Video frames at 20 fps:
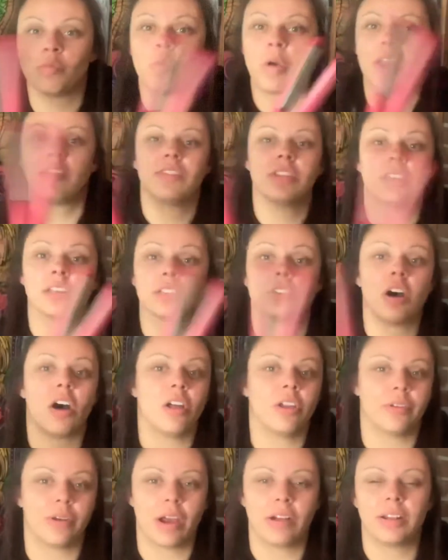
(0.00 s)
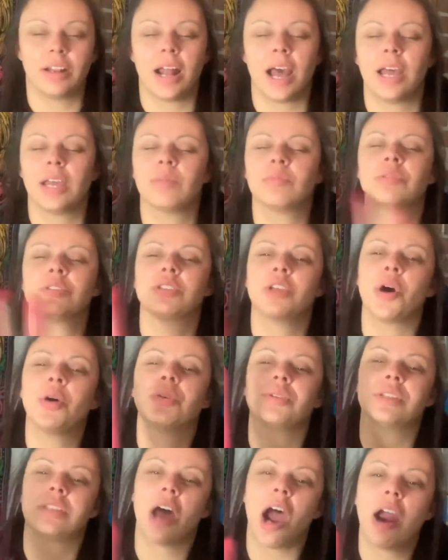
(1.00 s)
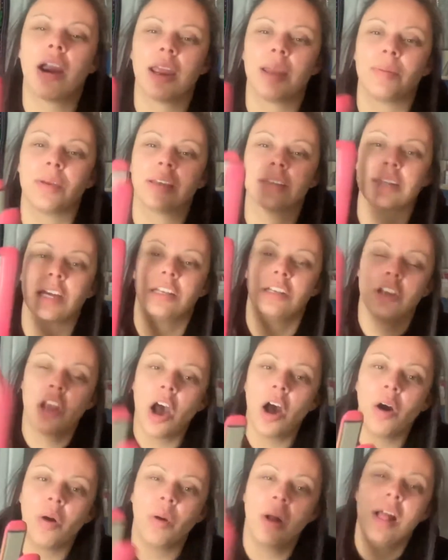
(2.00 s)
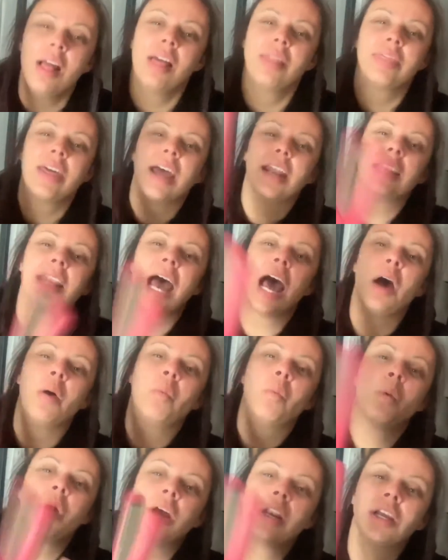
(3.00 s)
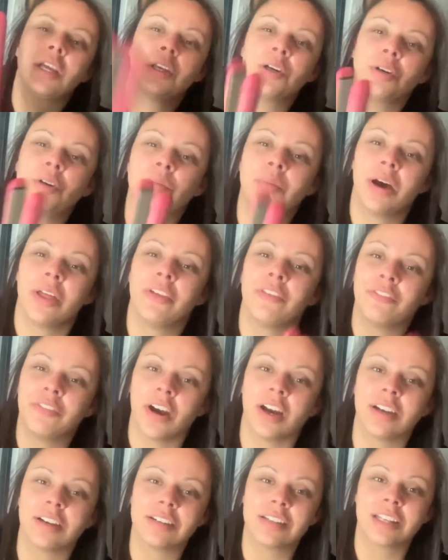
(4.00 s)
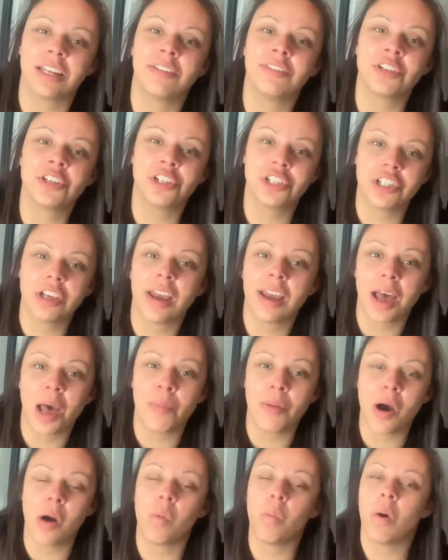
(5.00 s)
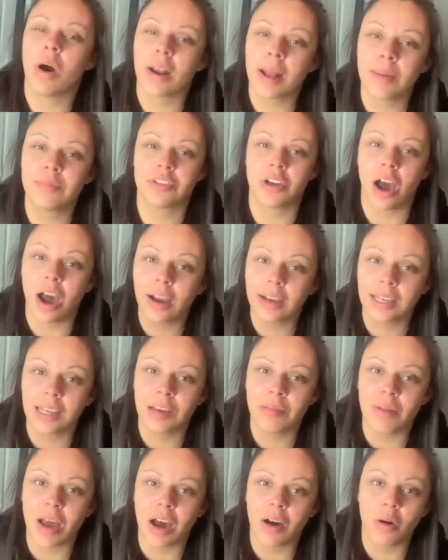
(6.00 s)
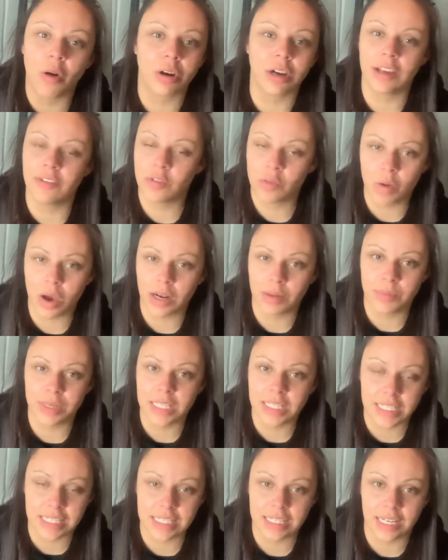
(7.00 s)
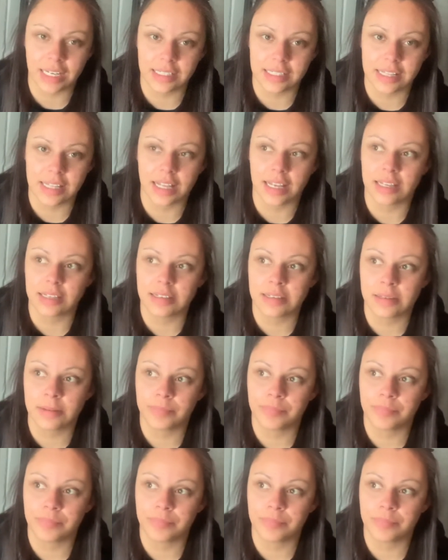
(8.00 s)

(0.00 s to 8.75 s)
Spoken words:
waving this all around, and I am so sorry because I know that not one of you motherfuckers give a shit about what I'm talking about or even want to be listening to this.